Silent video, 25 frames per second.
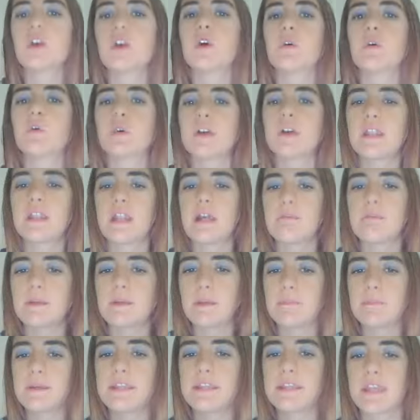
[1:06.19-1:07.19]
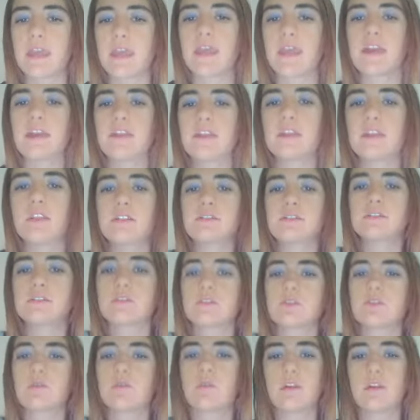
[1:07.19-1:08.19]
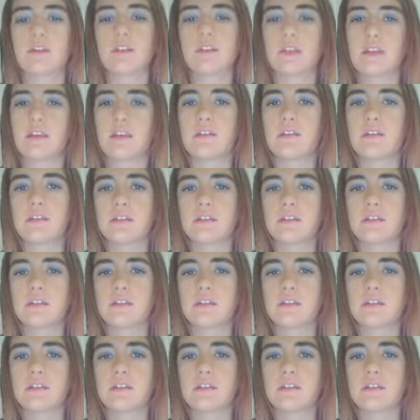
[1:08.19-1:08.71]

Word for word: when I'm at my dad's or like